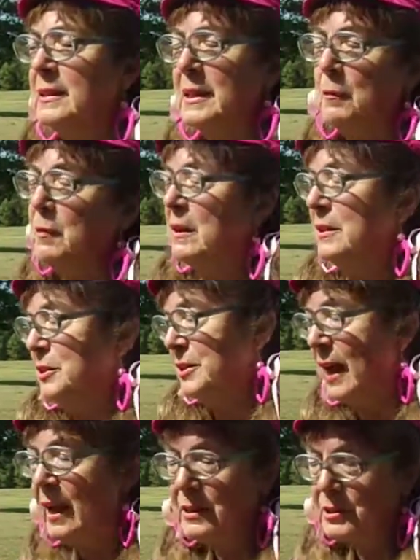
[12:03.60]
It's not really a
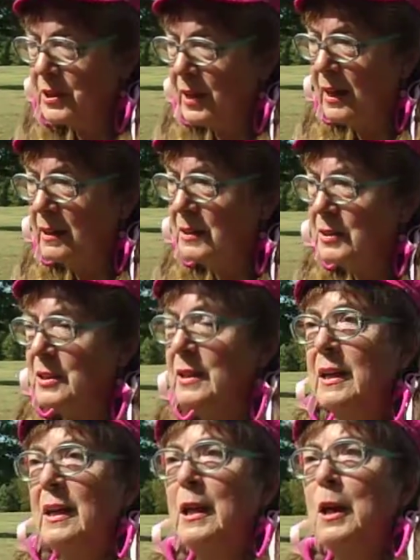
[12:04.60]
giant challenge,
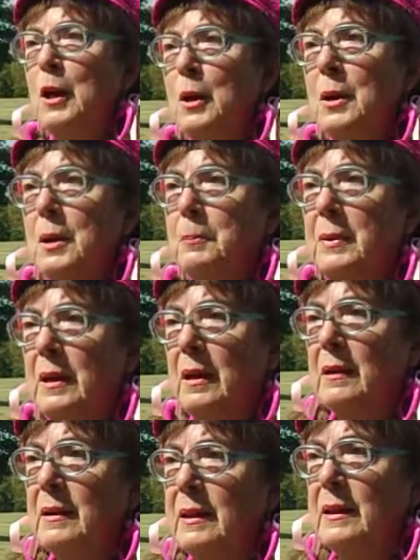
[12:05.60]
but
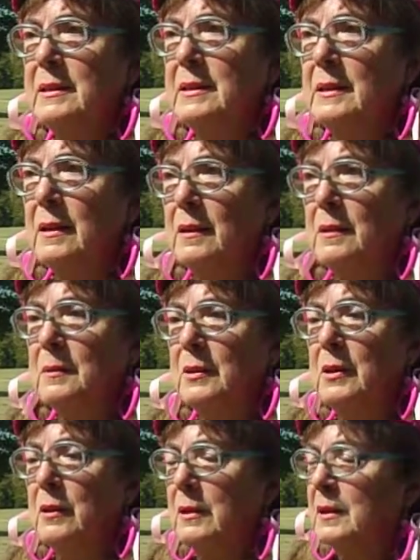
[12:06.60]
it's
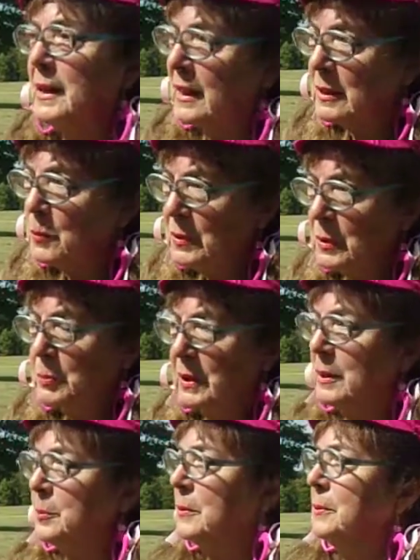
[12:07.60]
you know, connecting with the
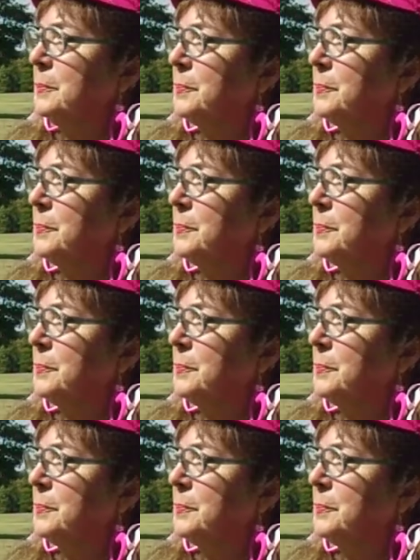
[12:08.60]
people.